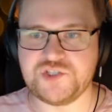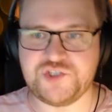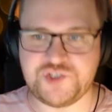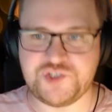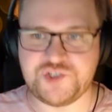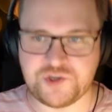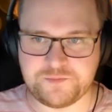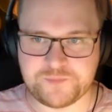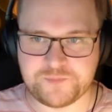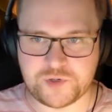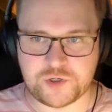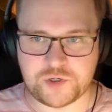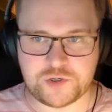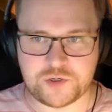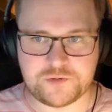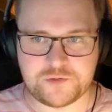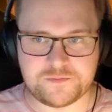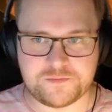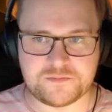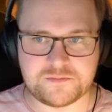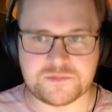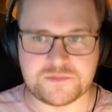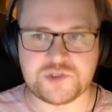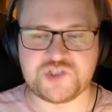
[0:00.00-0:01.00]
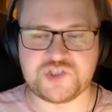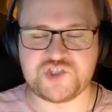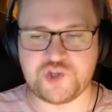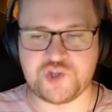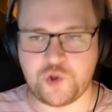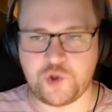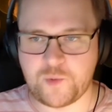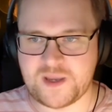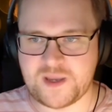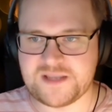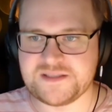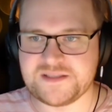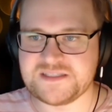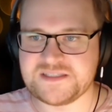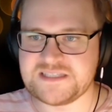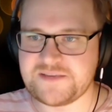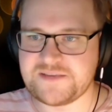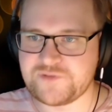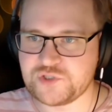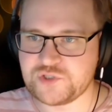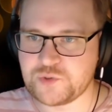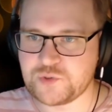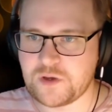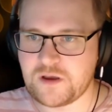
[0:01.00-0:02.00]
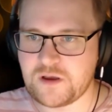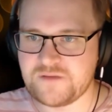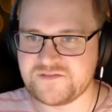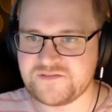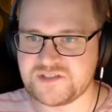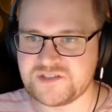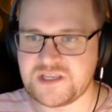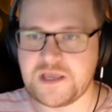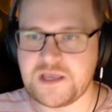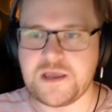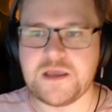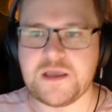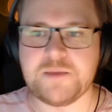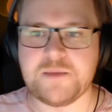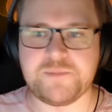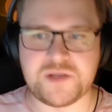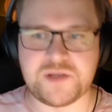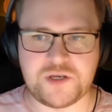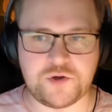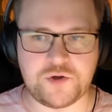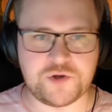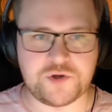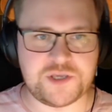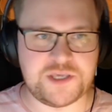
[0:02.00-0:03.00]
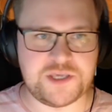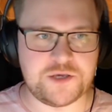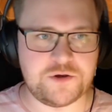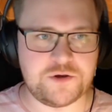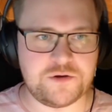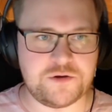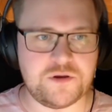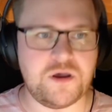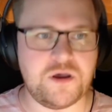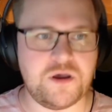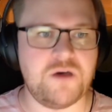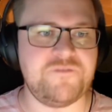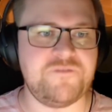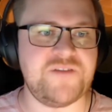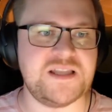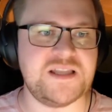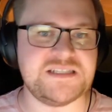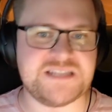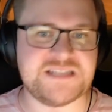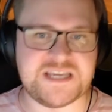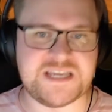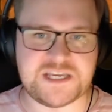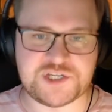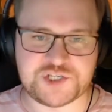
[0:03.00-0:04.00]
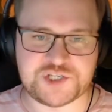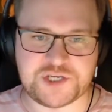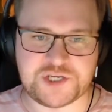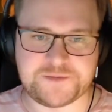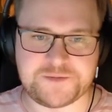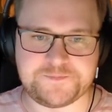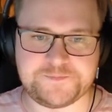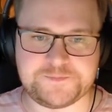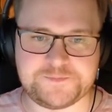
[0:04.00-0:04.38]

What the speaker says: Dumbo, Snow White and the Seven Dwarfs, Pinocchio, or Fantasia?